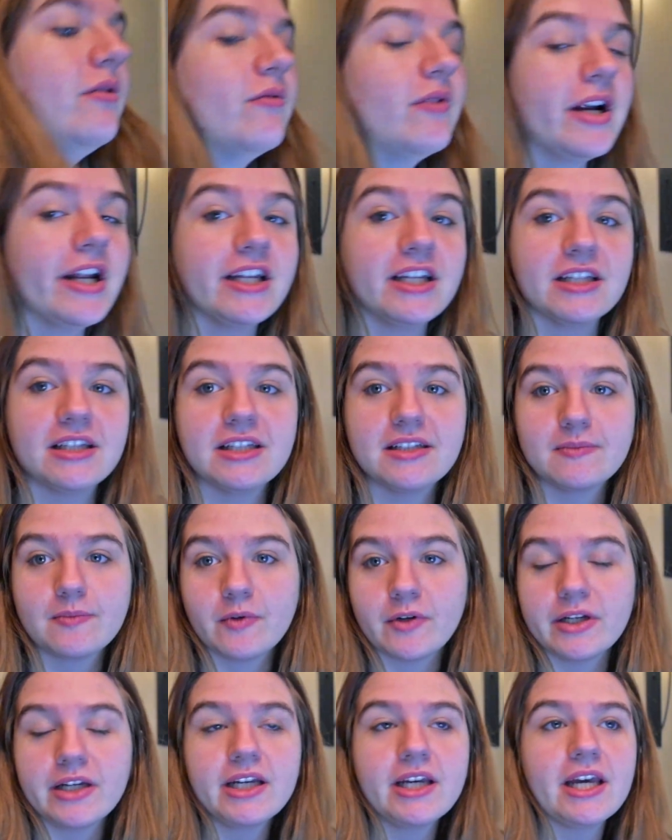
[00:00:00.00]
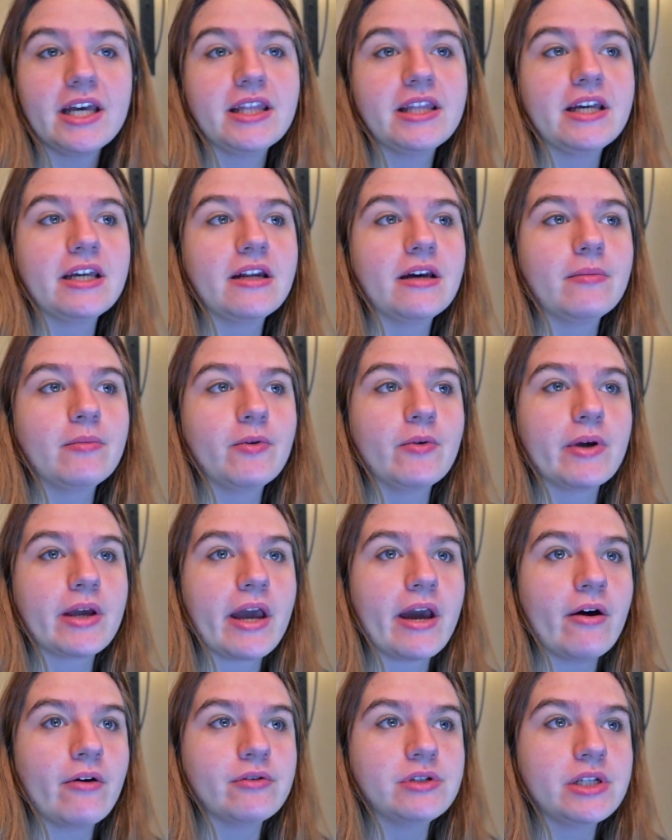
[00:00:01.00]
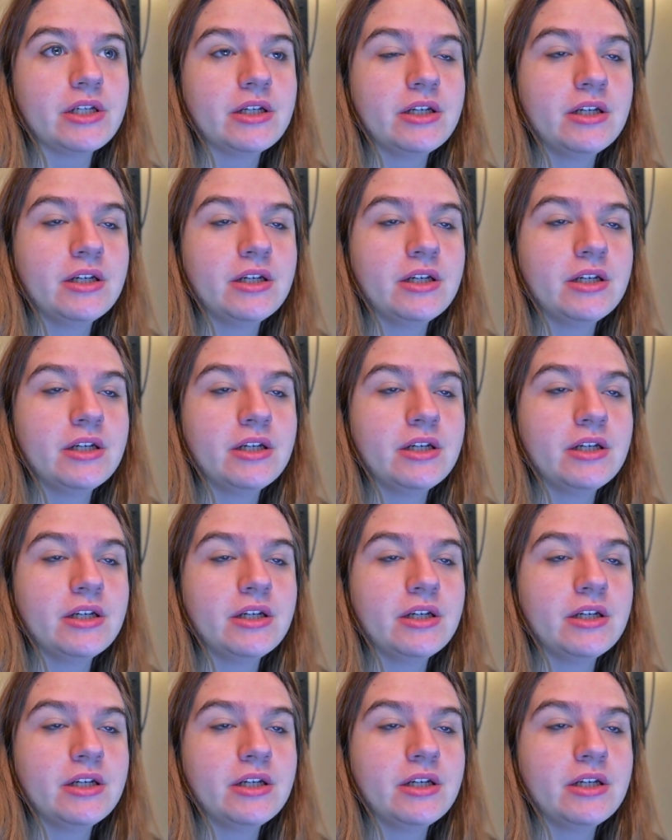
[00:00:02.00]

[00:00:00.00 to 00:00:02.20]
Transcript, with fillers: writing done this morning, and then I'm going out